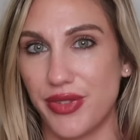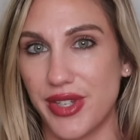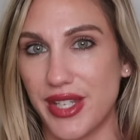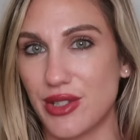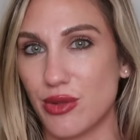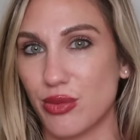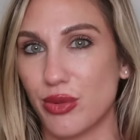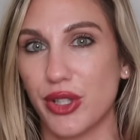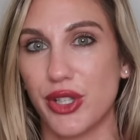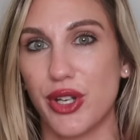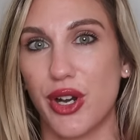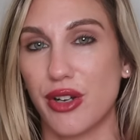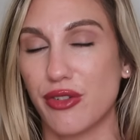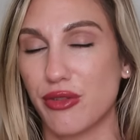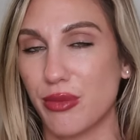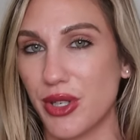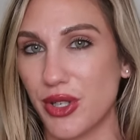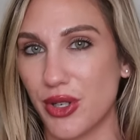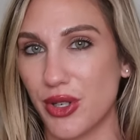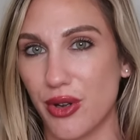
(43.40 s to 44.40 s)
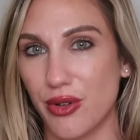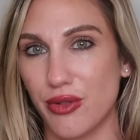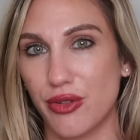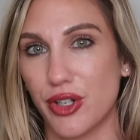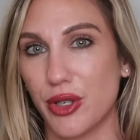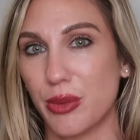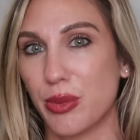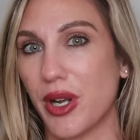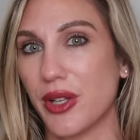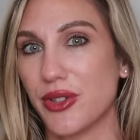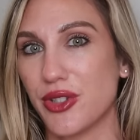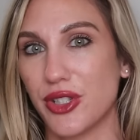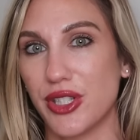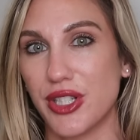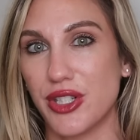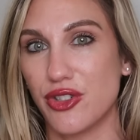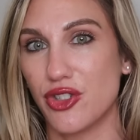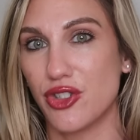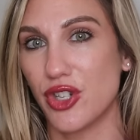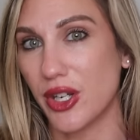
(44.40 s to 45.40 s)
it's really hard for me to go for a
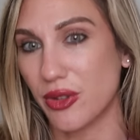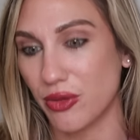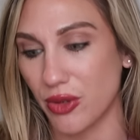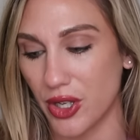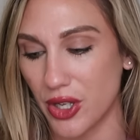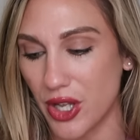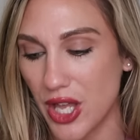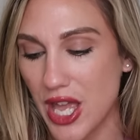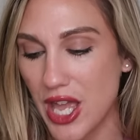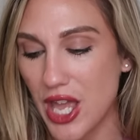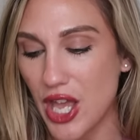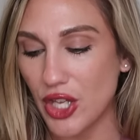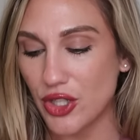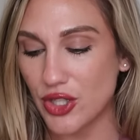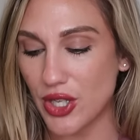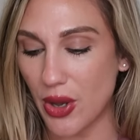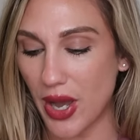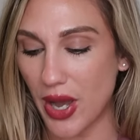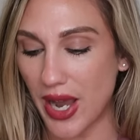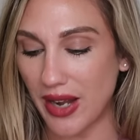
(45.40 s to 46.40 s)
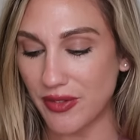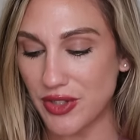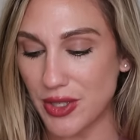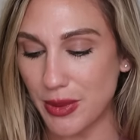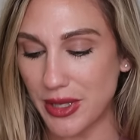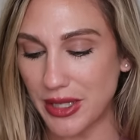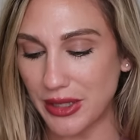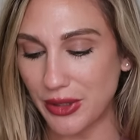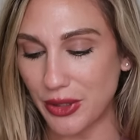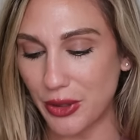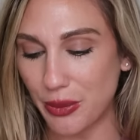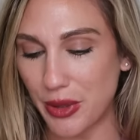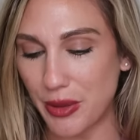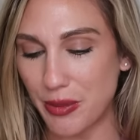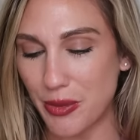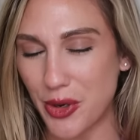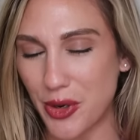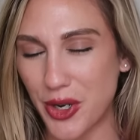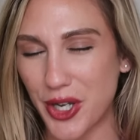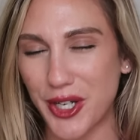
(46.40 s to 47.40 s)
bronzer in general. So I have to be a little
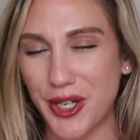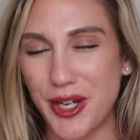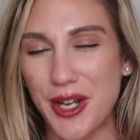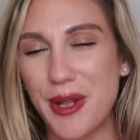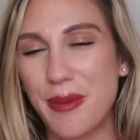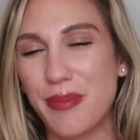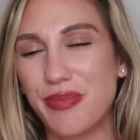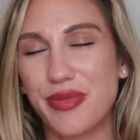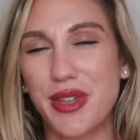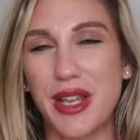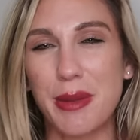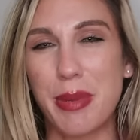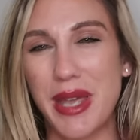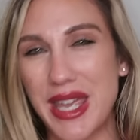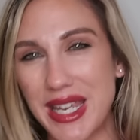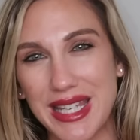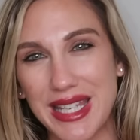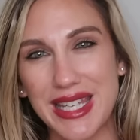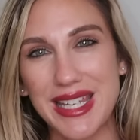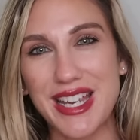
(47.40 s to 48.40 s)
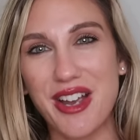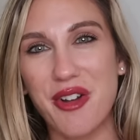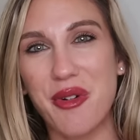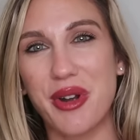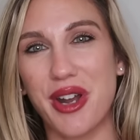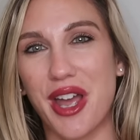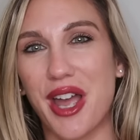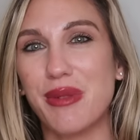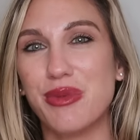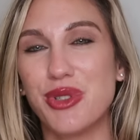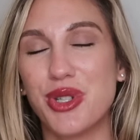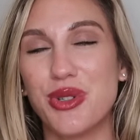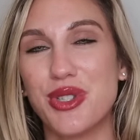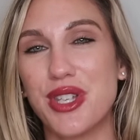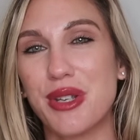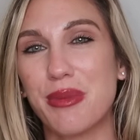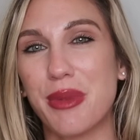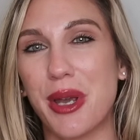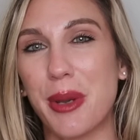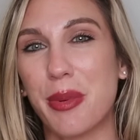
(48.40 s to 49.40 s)
bit more picky when I'm
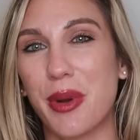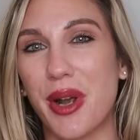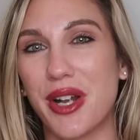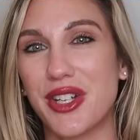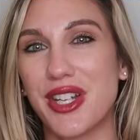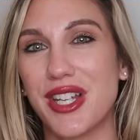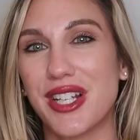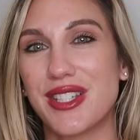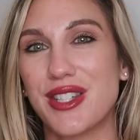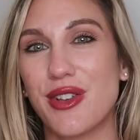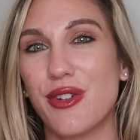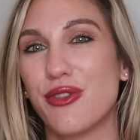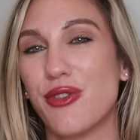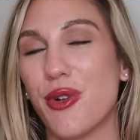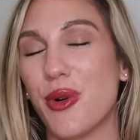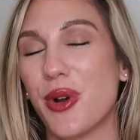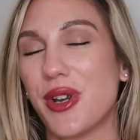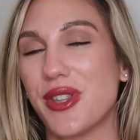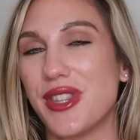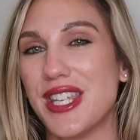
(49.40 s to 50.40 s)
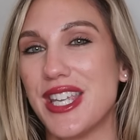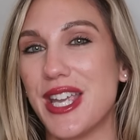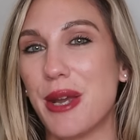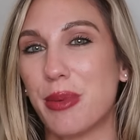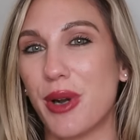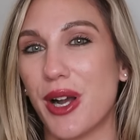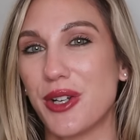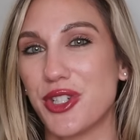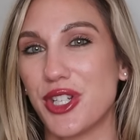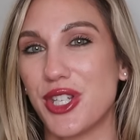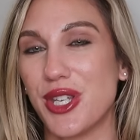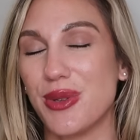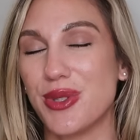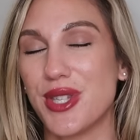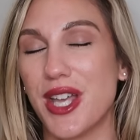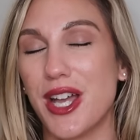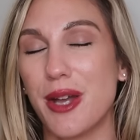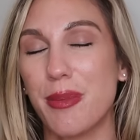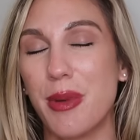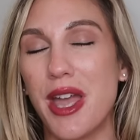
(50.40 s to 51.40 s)
choosing my products for the project
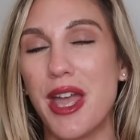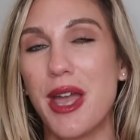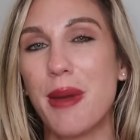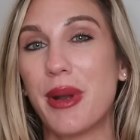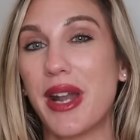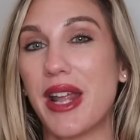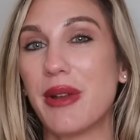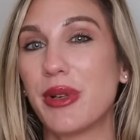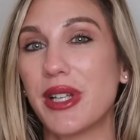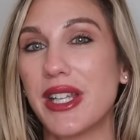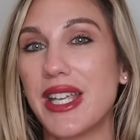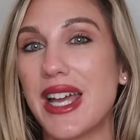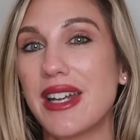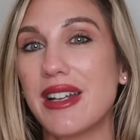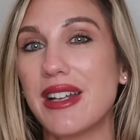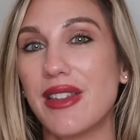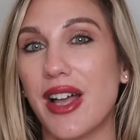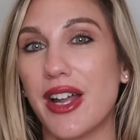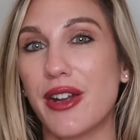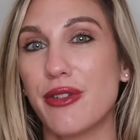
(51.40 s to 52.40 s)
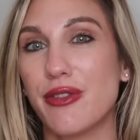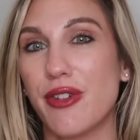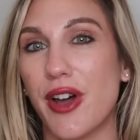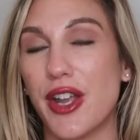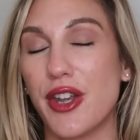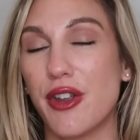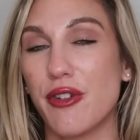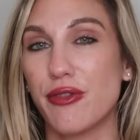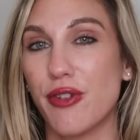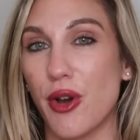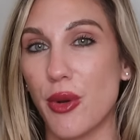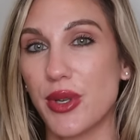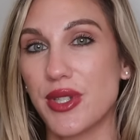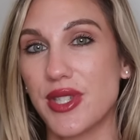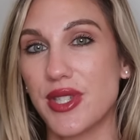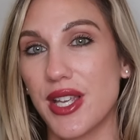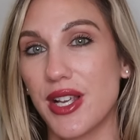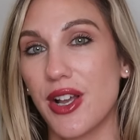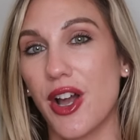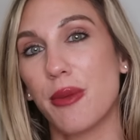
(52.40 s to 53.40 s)
use up, but I really had a lot of fun
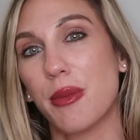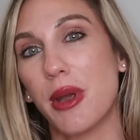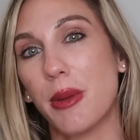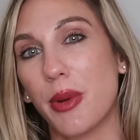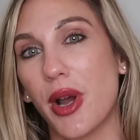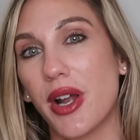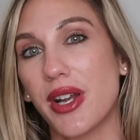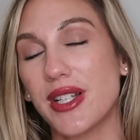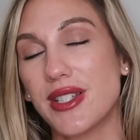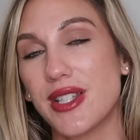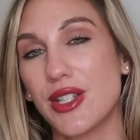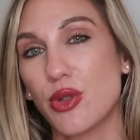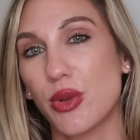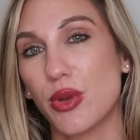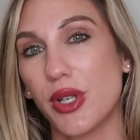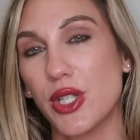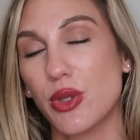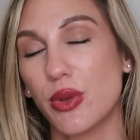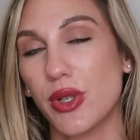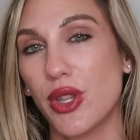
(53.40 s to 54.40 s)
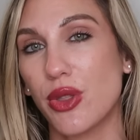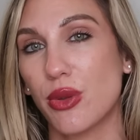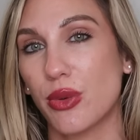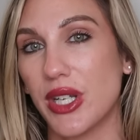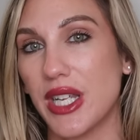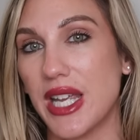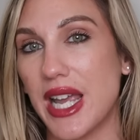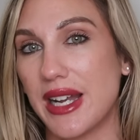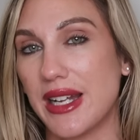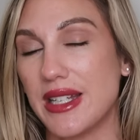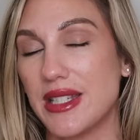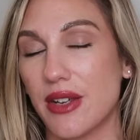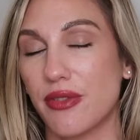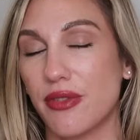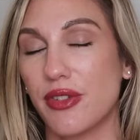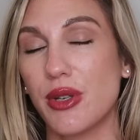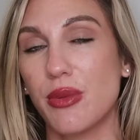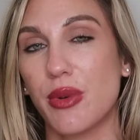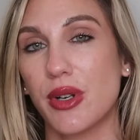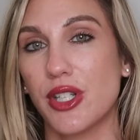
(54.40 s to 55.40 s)
focusing on my products in 2023 and I
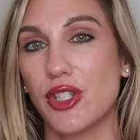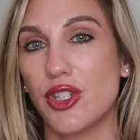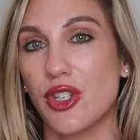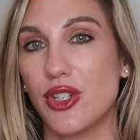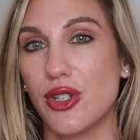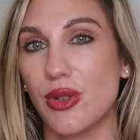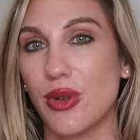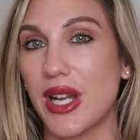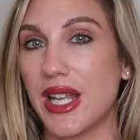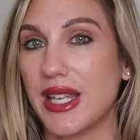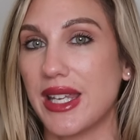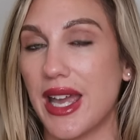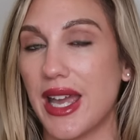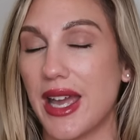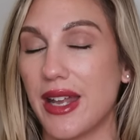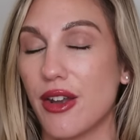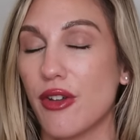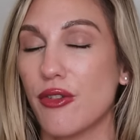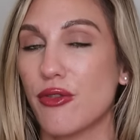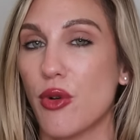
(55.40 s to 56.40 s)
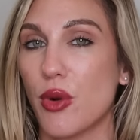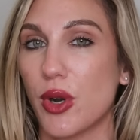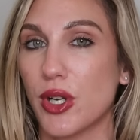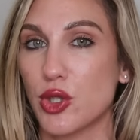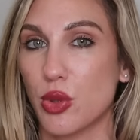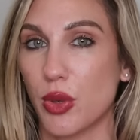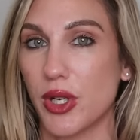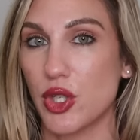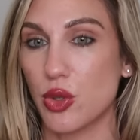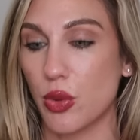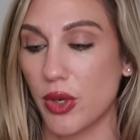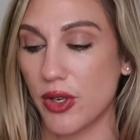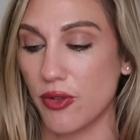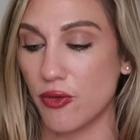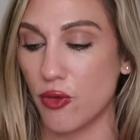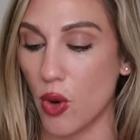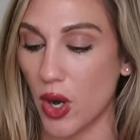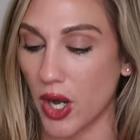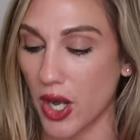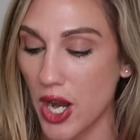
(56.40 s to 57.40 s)
definitely wanted to do it again for
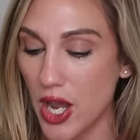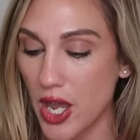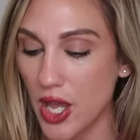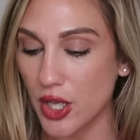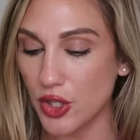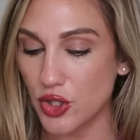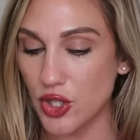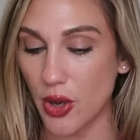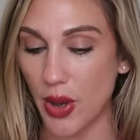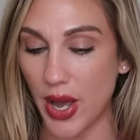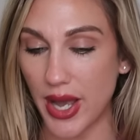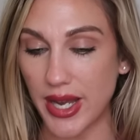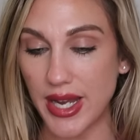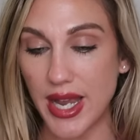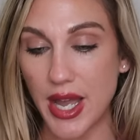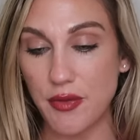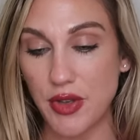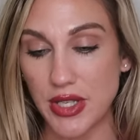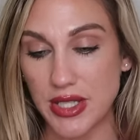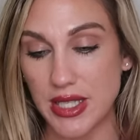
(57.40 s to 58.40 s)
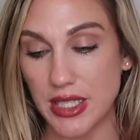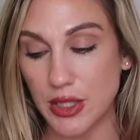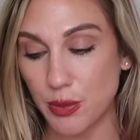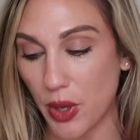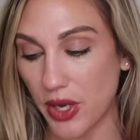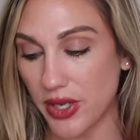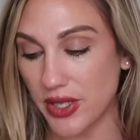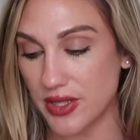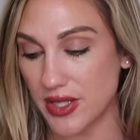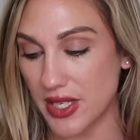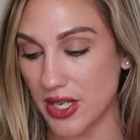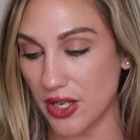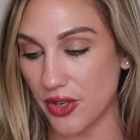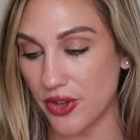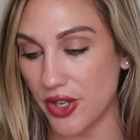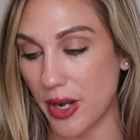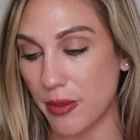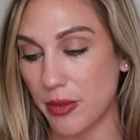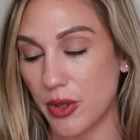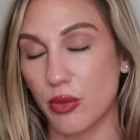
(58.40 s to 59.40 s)
2024. So I have 6 products
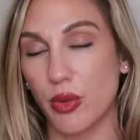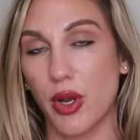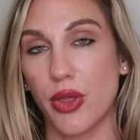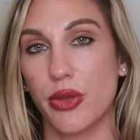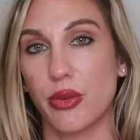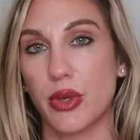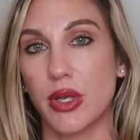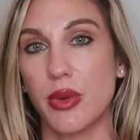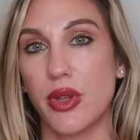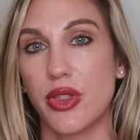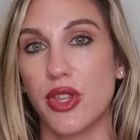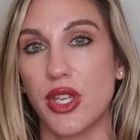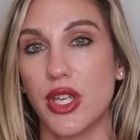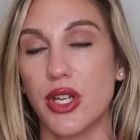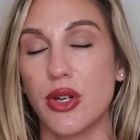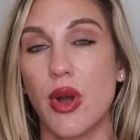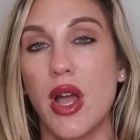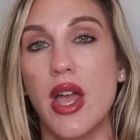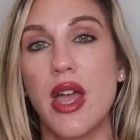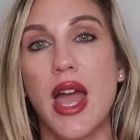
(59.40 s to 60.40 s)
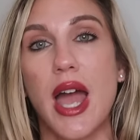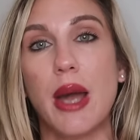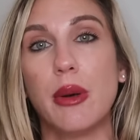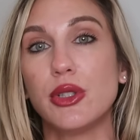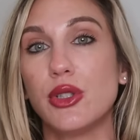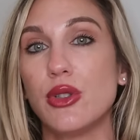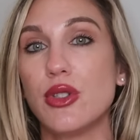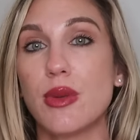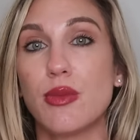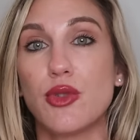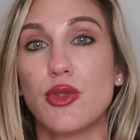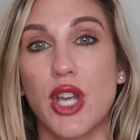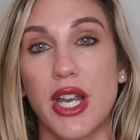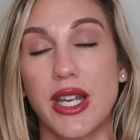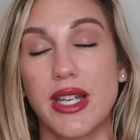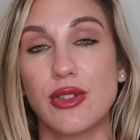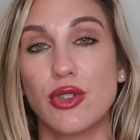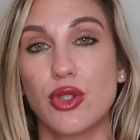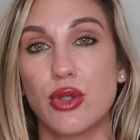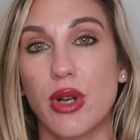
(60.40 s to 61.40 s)
here that I'm going to run through with you. I will do some
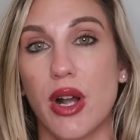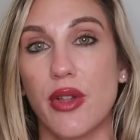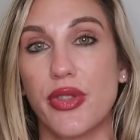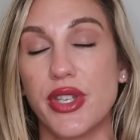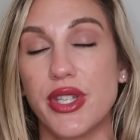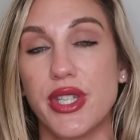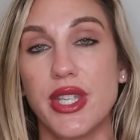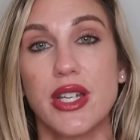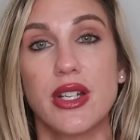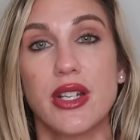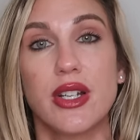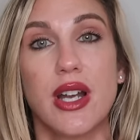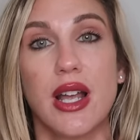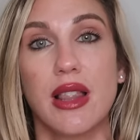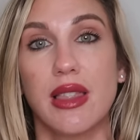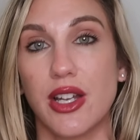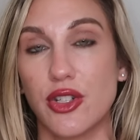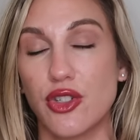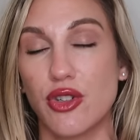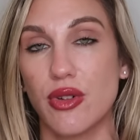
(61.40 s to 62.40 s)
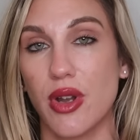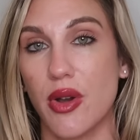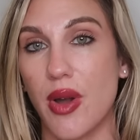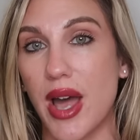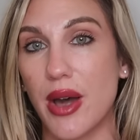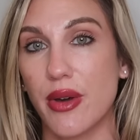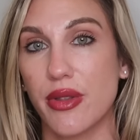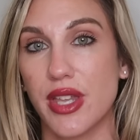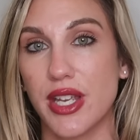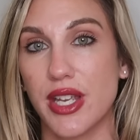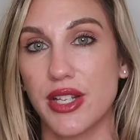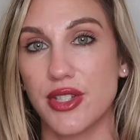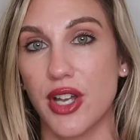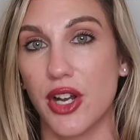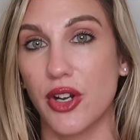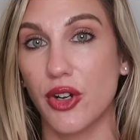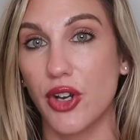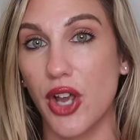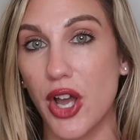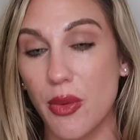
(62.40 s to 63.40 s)
check-ins throughout the year, let you know how things
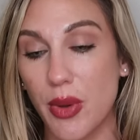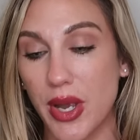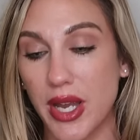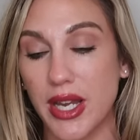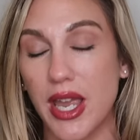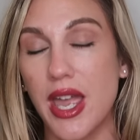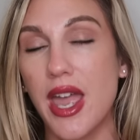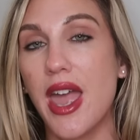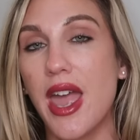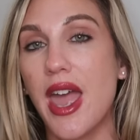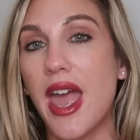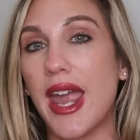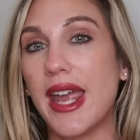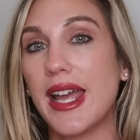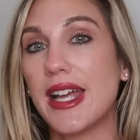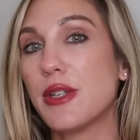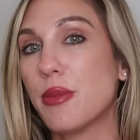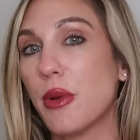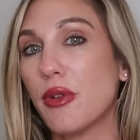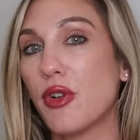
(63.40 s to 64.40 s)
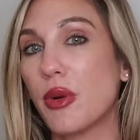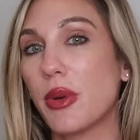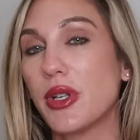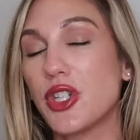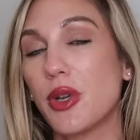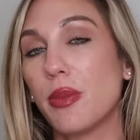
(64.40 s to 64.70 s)
are going. And before we